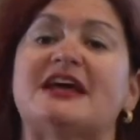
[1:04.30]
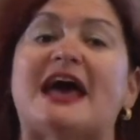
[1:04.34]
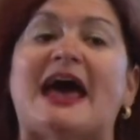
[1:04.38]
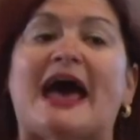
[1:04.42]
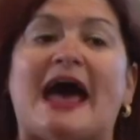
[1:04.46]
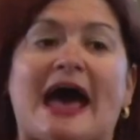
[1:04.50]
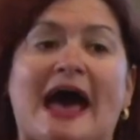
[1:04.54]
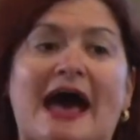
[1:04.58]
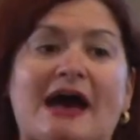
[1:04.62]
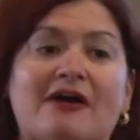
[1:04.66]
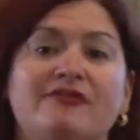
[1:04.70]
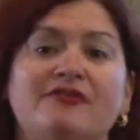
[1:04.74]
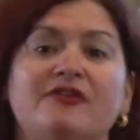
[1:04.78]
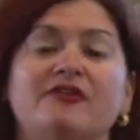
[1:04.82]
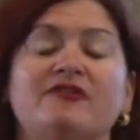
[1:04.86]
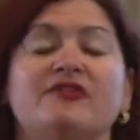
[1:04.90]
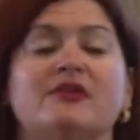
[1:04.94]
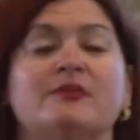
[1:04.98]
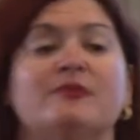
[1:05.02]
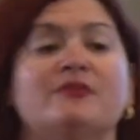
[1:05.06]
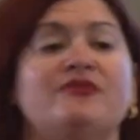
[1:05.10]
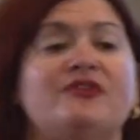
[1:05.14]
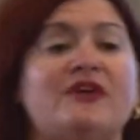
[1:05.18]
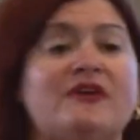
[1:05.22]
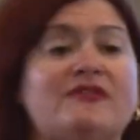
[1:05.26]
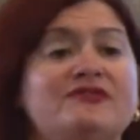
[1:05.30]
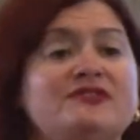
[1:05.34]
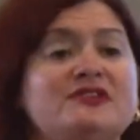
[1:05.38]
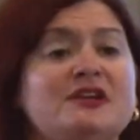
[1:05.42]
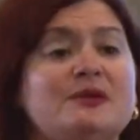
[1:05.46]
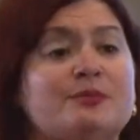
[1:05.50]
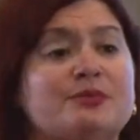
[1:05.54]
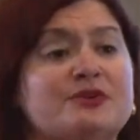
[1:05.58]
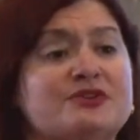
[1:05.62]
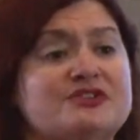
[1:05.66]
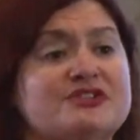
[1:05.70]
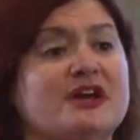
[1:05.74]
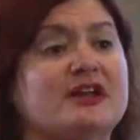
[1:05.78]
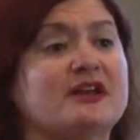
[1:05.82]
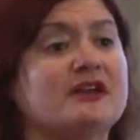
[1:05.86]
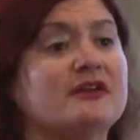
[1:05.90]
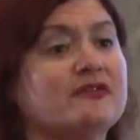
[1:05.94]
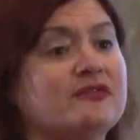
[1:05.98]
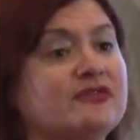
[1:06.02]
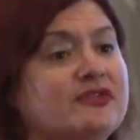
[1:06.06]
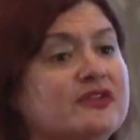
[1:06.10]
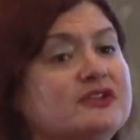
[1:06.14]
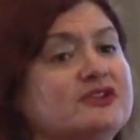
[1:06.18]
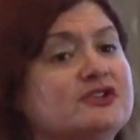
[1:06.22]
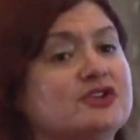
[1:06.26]
Half of them, 50%
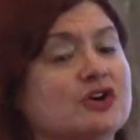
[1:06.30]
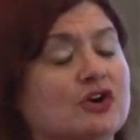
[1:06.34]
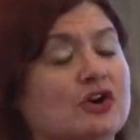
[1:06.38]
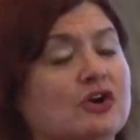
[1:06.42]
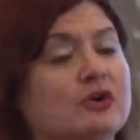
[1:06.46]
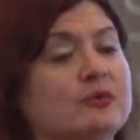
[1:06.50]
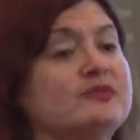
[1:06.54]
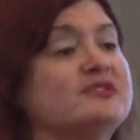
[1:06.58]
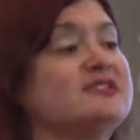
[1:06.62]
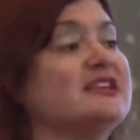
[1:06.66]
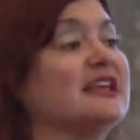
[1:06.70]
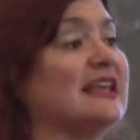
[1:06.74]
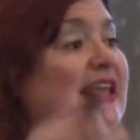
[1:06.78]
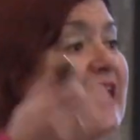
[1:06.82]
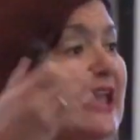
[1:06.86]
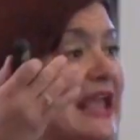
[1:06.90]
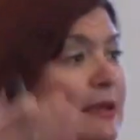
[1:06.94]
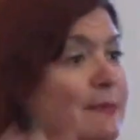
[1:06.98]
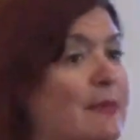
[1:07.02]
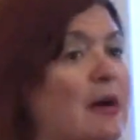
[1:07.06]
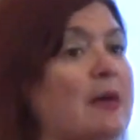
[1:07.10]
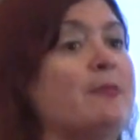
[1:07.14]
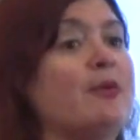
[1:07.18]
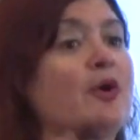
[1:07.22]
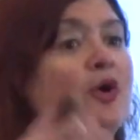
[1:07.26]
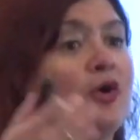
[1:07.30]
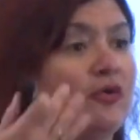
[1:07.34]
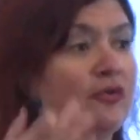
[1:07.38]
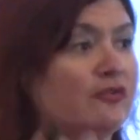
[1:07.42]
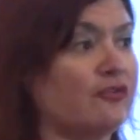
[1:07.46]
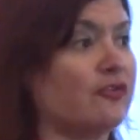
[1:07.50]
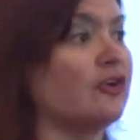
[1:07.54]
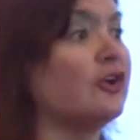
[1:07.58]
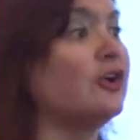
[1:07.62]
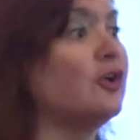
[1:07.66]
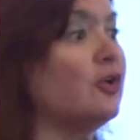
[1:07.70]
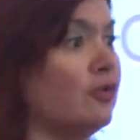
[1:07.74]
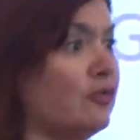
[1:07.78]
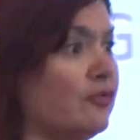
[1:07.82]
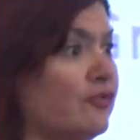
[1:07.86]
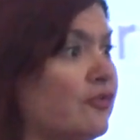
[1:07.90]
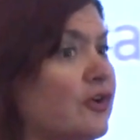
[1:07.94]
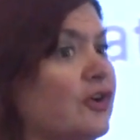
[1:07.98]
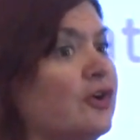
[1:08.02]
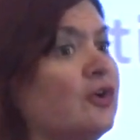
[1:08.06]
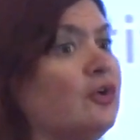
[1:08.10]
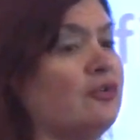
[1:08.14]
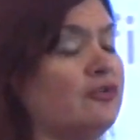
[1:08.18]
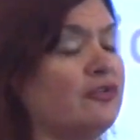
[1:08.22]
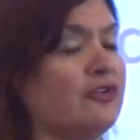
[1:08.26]
of the terms that came up over and over
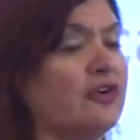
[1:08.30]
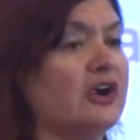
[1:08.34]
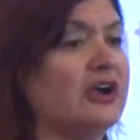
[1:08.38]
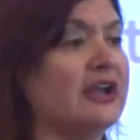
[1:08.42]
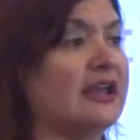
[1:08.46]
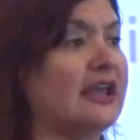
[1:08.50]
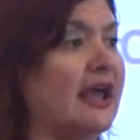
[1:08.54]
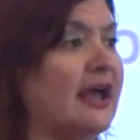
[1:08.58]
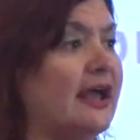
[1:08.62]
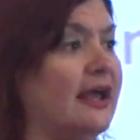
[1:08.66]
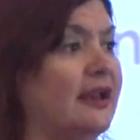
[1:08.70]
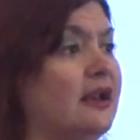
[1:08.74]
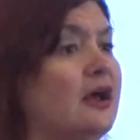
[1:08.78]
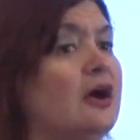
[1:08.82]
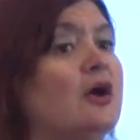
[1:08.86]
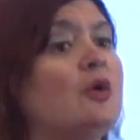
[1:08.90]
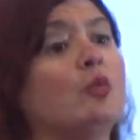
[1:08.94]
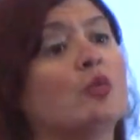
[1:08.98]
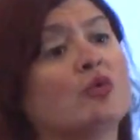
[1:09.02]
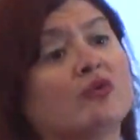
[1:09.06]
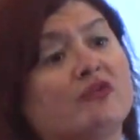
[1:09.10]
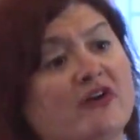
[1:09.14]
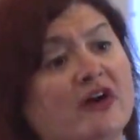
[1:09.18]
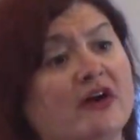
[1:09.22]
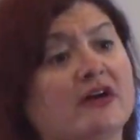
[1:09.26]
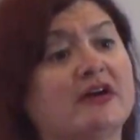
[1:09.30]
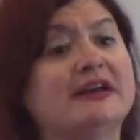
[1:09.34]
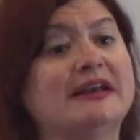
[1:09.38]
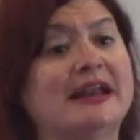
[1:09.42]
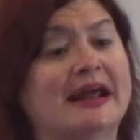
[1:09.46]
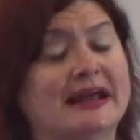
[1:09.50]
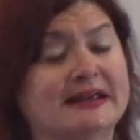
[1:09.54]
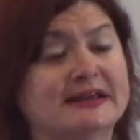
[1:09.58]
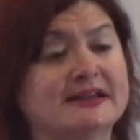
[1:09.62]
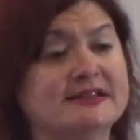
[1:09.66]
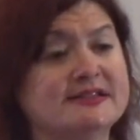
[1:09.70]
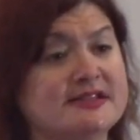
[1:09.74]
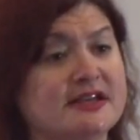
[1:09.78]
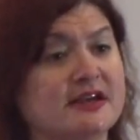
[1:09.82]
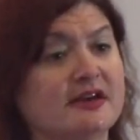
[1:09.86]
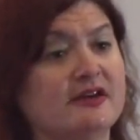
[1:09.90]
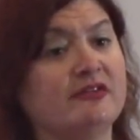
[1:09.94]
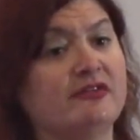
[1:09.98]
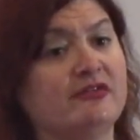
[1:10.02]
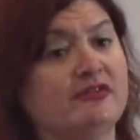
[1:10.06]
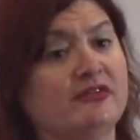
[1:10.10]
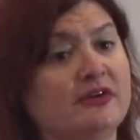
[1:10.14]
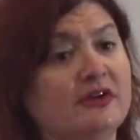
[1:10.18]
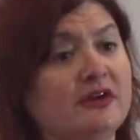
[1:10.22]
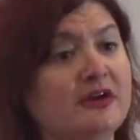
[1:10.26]
and over again were very negative.
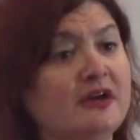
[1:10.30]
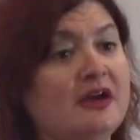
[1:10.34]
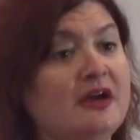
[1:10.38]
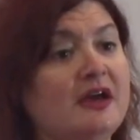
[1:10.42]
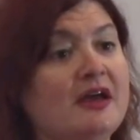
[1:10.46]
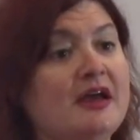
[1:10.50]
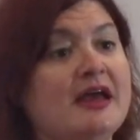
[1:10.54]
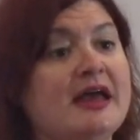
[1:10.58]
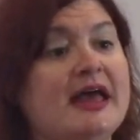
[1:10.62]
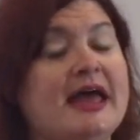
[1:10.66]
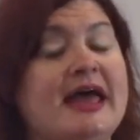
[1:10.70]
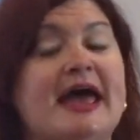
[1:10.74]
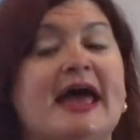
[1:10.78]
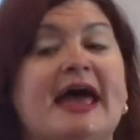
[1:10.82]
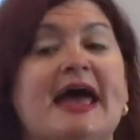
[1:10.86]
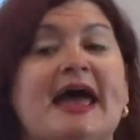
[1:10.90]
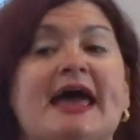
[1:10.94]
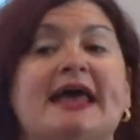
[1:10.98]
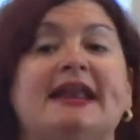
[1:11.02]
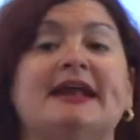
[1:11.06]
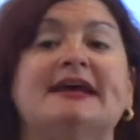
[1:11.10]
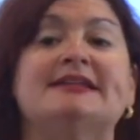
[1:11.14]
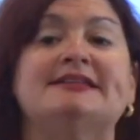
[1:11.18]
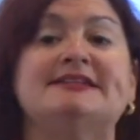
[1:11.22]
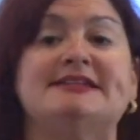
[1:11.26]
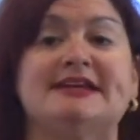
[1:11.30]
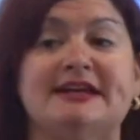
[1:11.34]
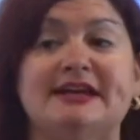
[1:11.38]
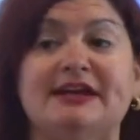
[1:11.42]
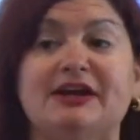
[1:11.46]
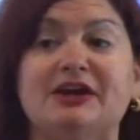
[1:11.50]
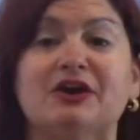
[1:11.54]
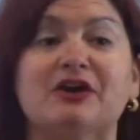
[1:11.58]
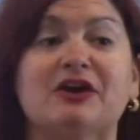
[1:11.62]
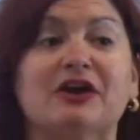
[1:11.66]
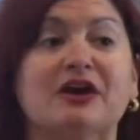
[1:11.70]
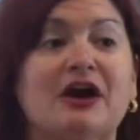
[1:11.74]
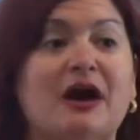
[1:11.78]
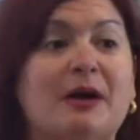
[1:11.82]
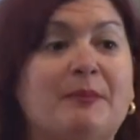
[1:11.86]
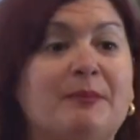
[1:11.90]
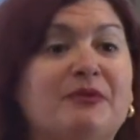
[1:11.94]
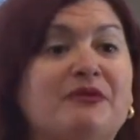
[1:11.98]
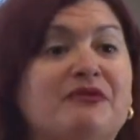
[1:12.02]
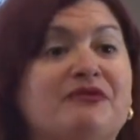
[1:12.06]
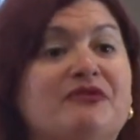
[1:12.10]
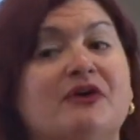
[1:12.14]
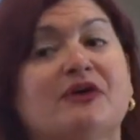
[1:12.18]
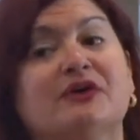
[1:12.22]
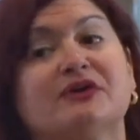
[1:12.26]
And I did hear a couple
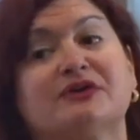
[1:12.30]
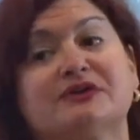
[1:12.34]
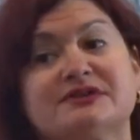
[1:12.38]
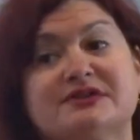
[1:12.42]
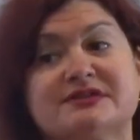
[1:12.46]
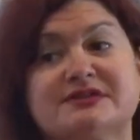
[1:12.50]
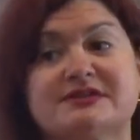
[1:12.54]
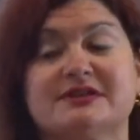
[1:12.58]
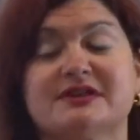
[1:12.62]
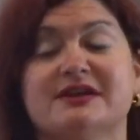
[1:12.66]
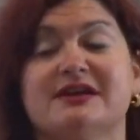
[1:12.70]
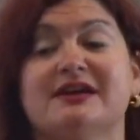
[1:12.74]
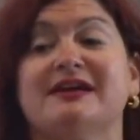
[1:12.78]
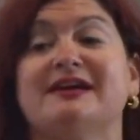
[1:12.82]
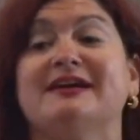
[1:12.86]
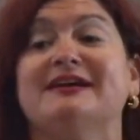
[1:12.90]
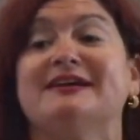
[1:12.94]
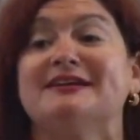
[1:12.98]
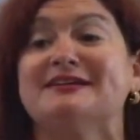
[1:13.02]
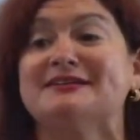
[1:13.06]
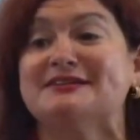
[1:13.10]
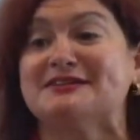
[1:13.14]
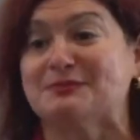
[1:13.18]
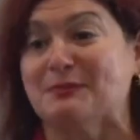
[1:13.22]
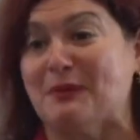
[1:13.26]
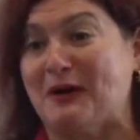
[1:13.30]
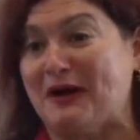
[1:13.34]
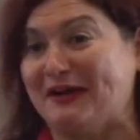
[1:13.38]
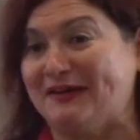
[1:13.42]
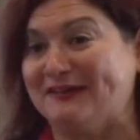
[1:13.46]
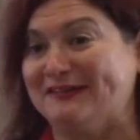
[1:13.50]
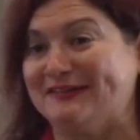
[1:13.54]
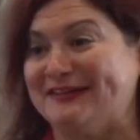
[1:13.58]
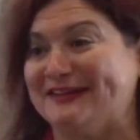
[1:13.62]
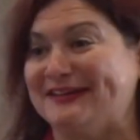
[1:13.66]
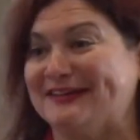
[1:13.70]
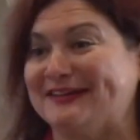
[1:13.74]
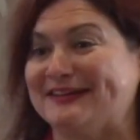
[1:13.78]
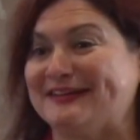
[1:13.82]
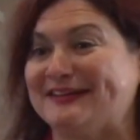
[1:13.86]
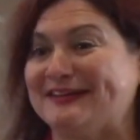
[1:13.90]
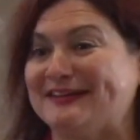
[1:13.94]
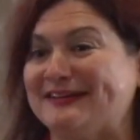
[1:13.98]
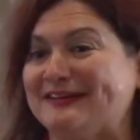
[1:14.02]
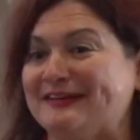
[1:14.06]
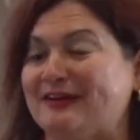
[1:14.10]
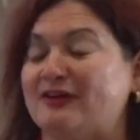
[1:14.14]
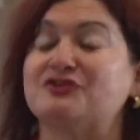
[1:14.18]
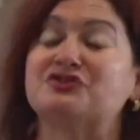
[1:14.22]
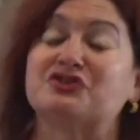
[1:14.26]
folks smiling,
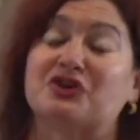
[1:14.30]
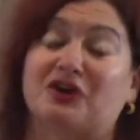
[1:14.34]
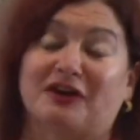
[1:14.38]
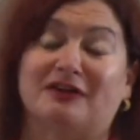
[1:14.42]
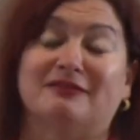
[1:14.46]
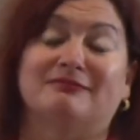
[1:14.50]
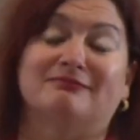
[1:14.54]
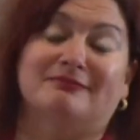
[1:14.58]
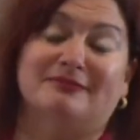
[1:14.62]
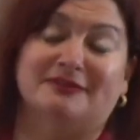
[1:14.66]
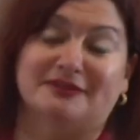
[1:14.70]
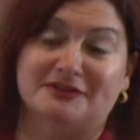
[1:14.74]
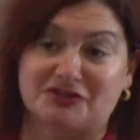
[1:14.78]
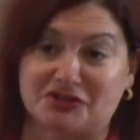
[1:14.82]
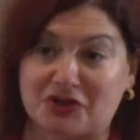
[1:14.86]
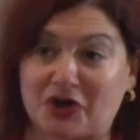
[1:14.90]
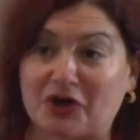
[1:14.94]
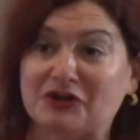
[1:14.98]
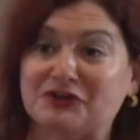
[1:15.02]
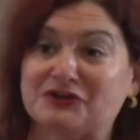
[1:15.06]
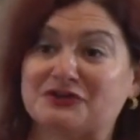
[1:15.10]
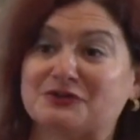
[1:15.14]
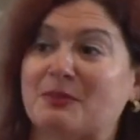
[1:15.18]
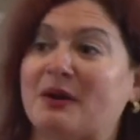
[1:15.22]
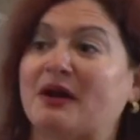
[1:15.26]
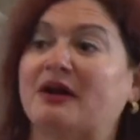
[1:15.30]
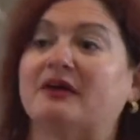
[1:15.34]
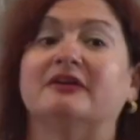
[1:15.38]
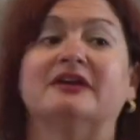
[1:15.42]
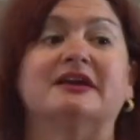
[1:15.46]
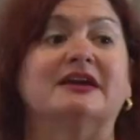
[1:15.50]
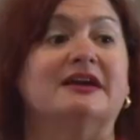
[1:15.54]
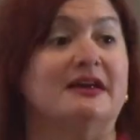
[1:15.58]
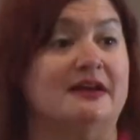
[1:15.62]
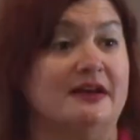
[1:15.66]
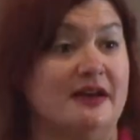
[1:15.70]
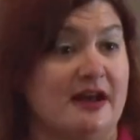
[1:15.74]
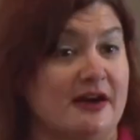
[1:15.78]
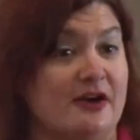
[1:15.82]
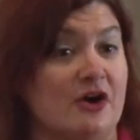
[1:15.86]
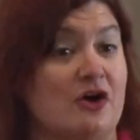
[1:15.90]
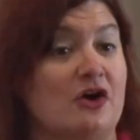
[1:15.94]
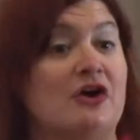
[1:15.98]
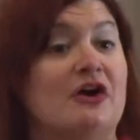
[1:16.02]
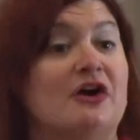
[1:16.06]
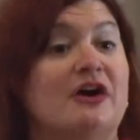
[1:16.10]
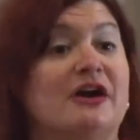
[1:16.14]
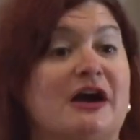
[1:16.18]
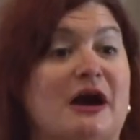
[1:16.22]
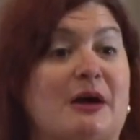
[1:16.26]
or sorry, saw you smiling and
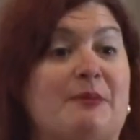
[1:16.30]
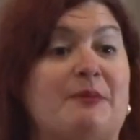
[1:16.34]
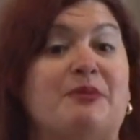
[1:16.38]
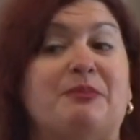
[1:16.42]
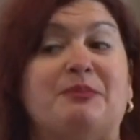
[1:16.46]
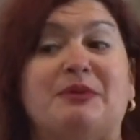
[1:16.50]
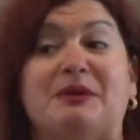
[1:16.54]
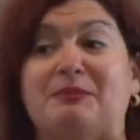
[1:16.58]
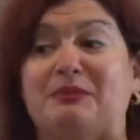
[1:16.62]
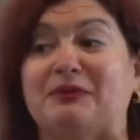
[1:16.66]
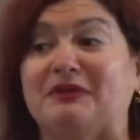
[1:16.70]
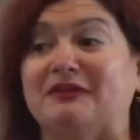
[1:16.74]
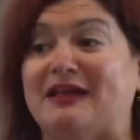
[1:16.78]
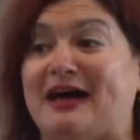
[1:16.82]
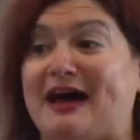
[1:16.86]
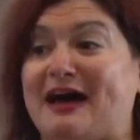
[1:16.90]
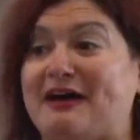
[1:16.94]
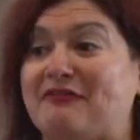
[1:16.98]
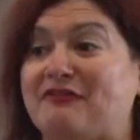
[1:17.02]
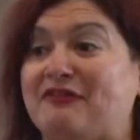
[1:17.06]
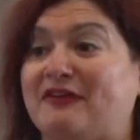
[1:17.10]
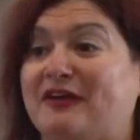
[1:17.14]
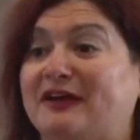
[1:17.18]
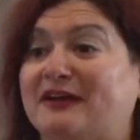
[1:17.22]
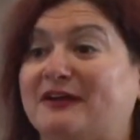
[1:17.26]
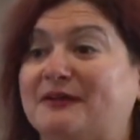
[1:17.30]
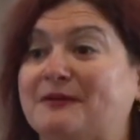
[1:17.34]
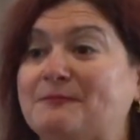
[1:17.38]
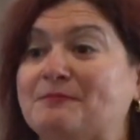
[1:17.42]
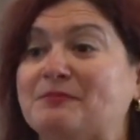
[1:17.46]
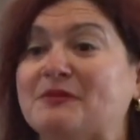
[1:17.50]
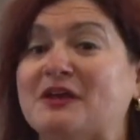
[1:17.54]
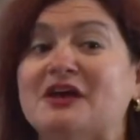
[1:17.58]
heard a couple people laughing.